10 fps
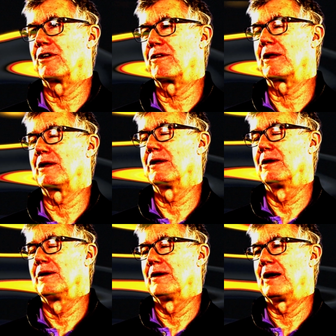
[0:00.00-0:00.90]
I think
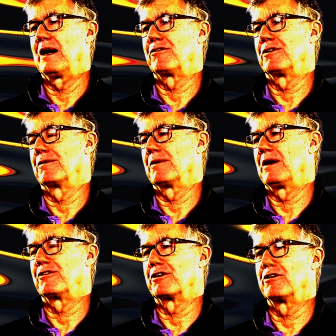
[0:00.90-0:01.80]
after
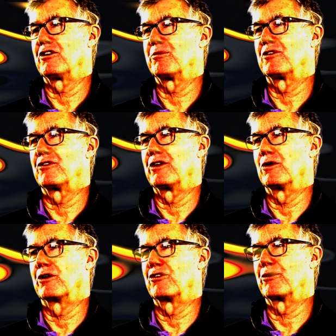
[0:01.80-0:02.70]
after Christmas for the
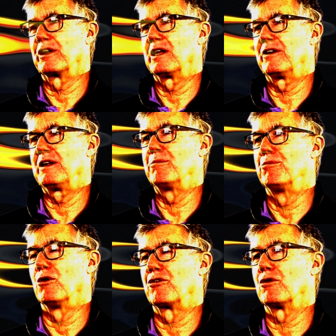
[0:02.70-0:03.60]
Oilers, we're going to need
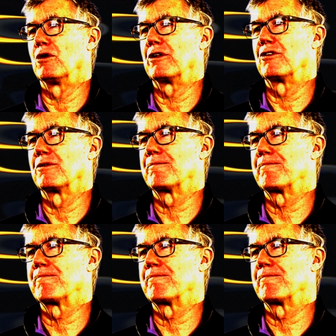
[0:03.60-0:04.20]
both goalies.